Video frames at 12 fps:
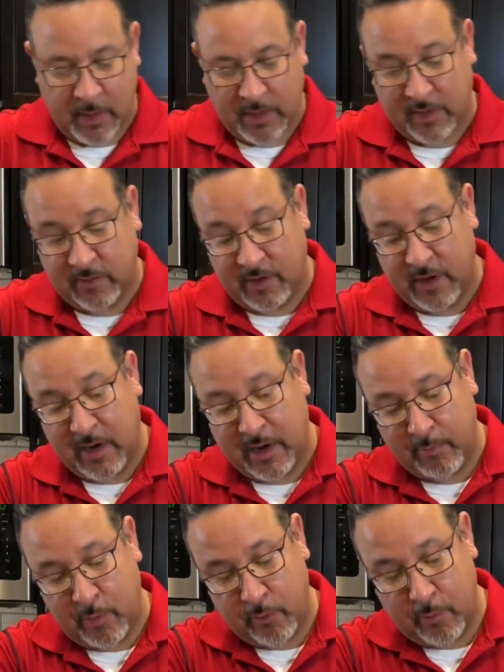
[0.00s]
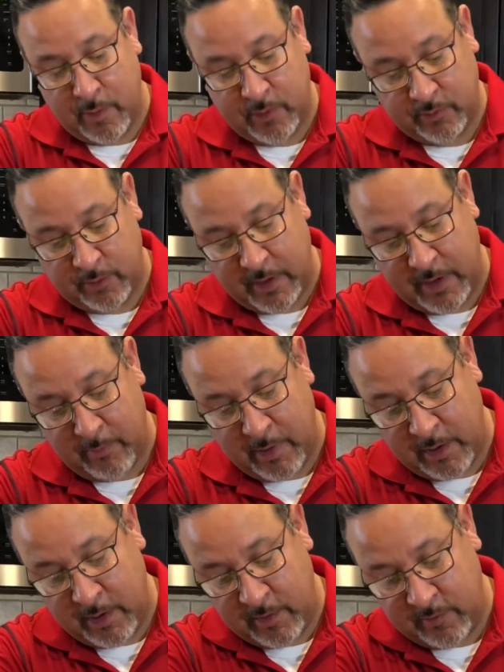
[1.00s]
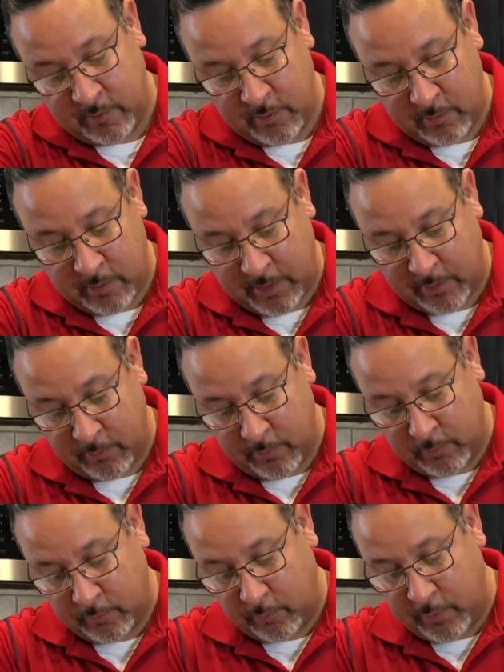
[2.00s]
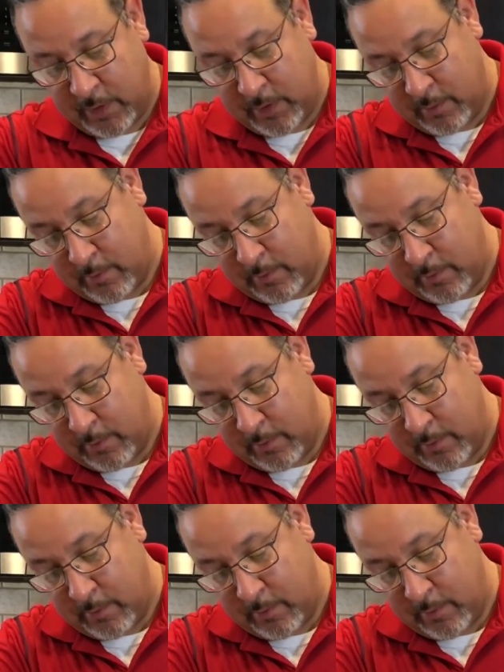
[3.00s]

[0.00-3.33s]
Like I said, I like both mustard and mayonnaise. Don't like it real sweet.